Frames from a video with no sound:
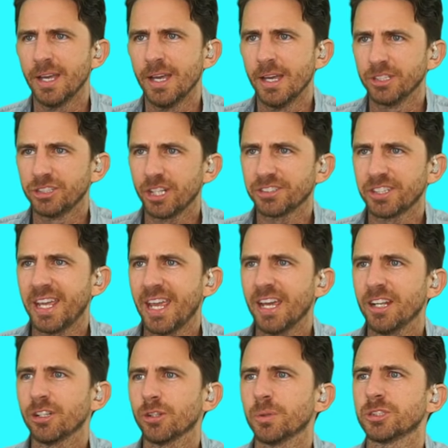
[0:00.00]
Chelsea
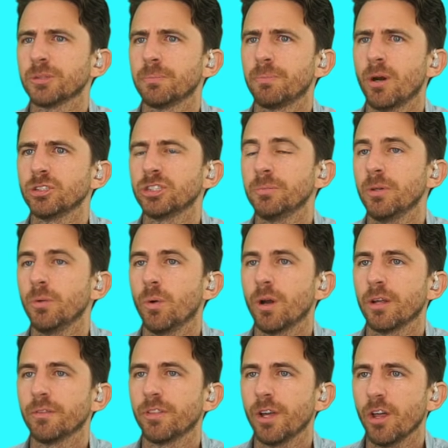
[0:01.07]
Handler was supposed to be one
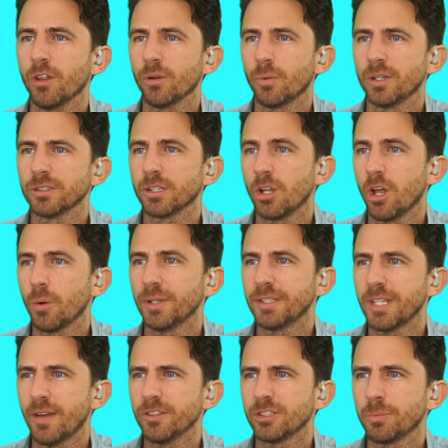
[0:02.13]
of the other ones along with
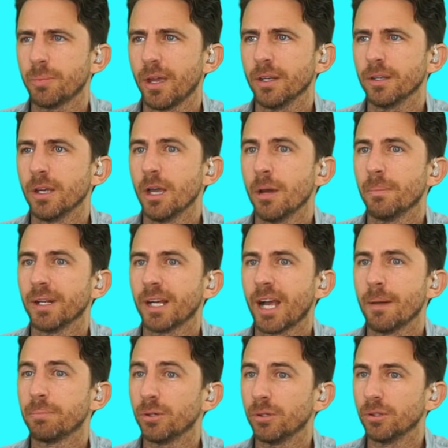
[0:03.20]
David Spade, but it
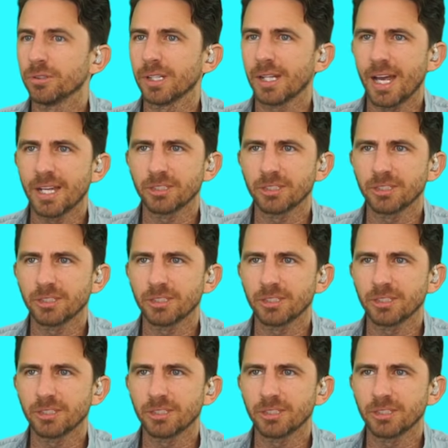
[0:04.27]
got pulled last